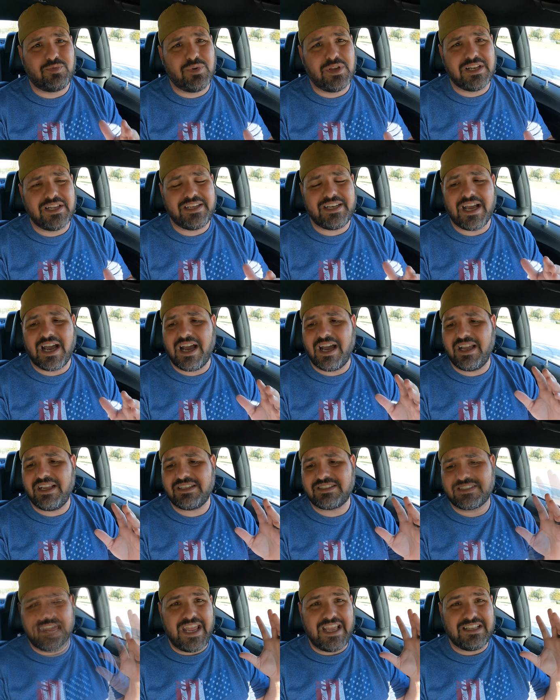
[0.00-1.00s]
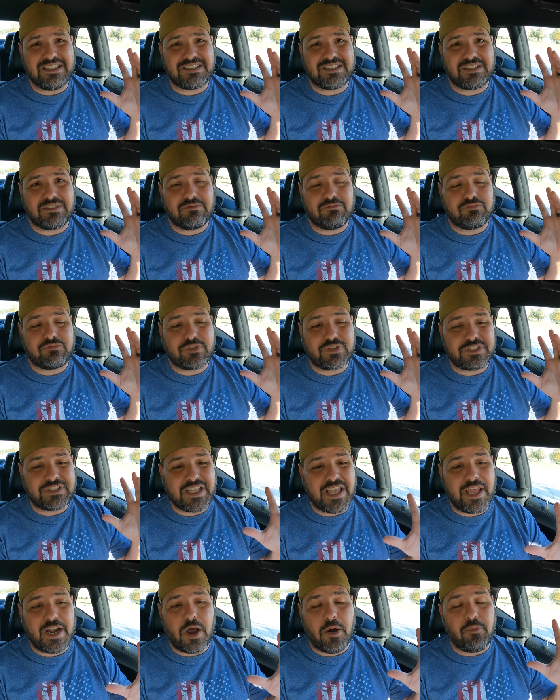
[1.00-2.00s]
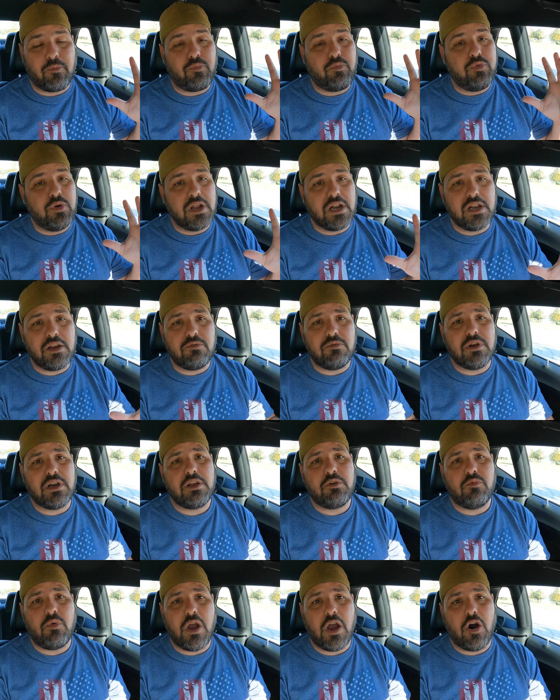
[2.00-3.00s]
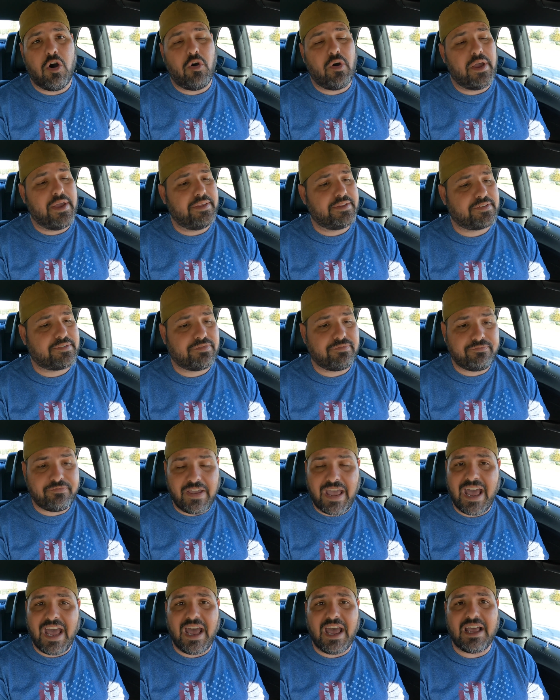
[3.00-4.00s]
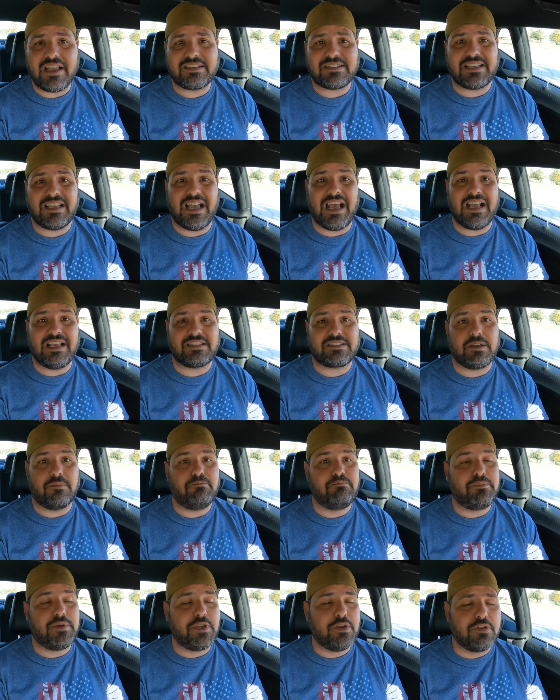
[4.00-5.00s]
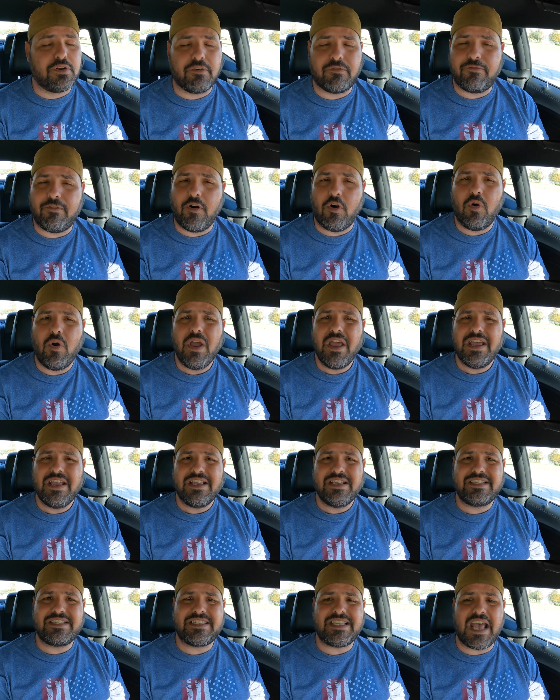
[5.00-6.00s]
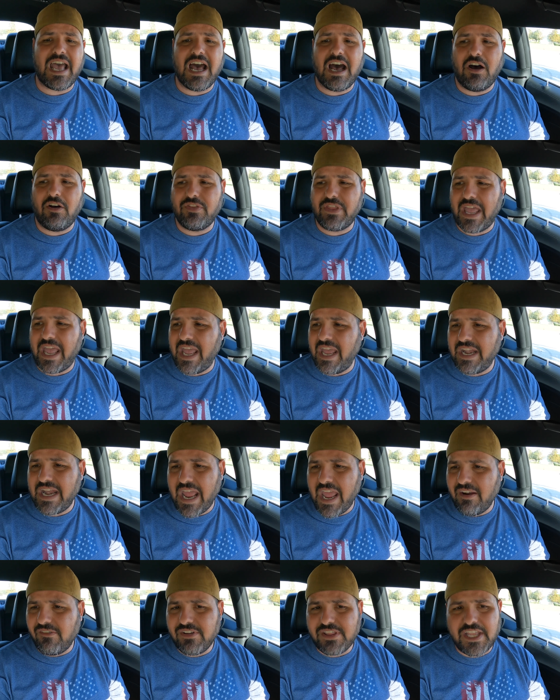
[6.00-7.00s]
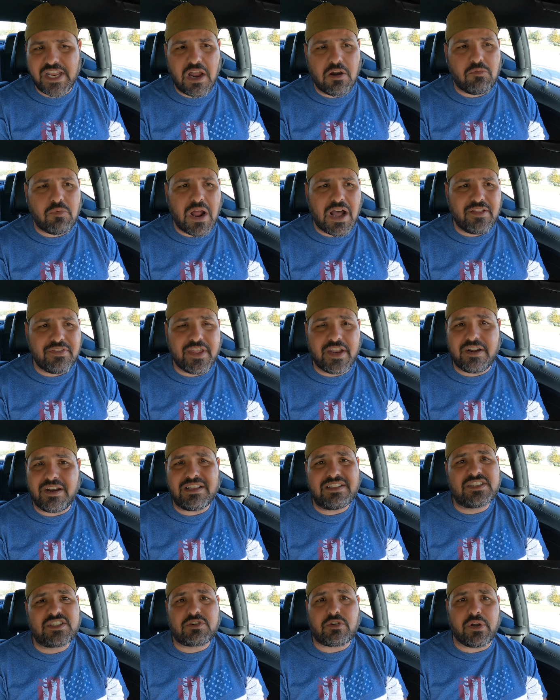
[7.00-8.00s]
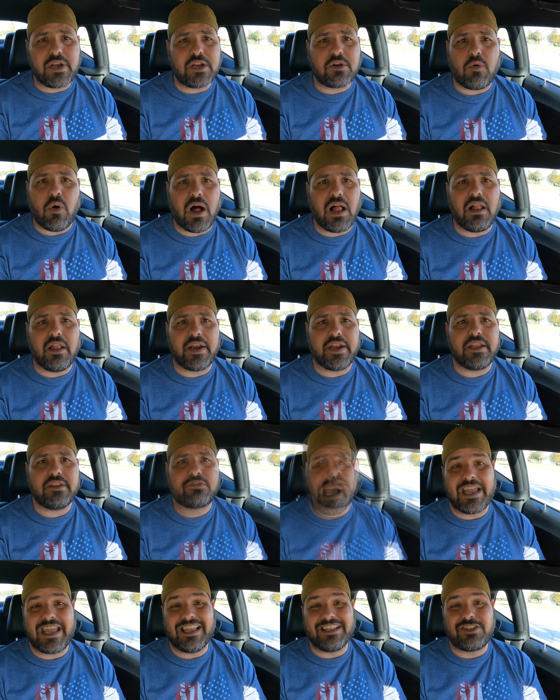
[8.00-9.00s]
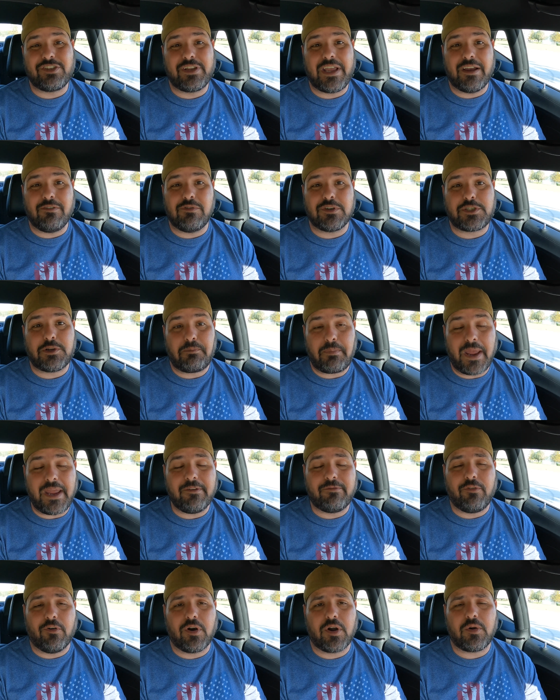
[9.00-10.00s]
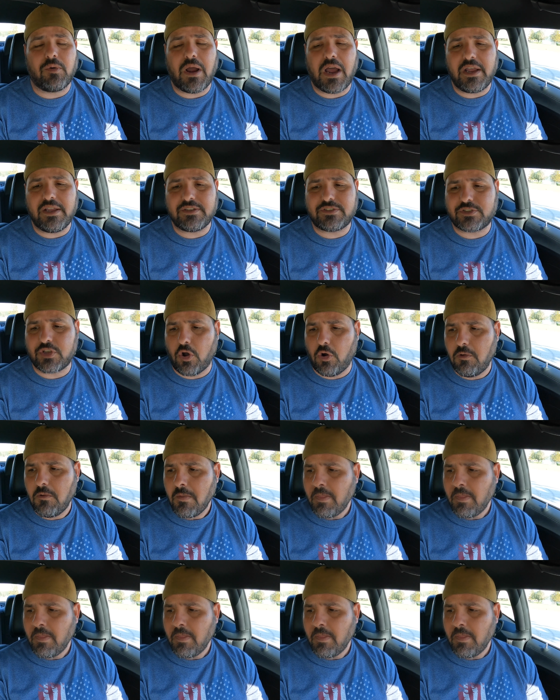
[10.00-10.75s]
really nice. It's set up really, really well. It's fast, has a beautiful sound, and everything around it is screen quality. I guess you get what you pay for it, right? So